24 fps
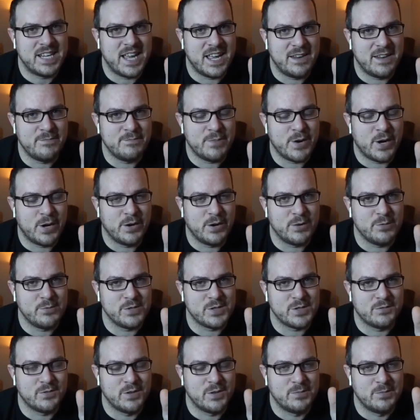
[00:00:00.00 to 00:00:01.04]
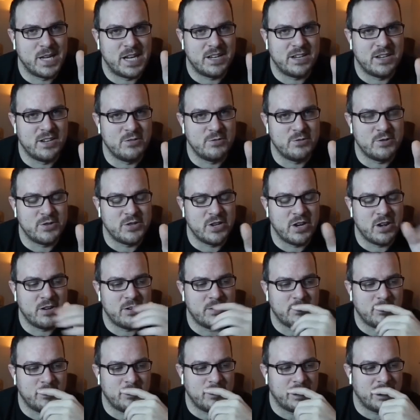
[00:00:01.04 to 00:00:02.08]
end part was from that new
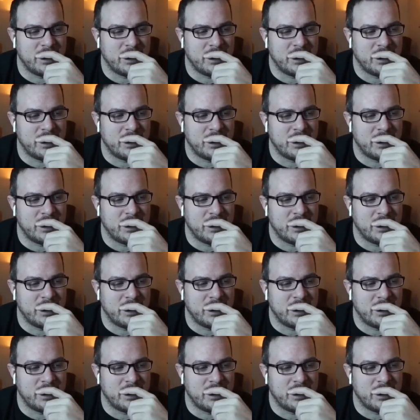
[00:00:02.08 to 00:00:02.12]
show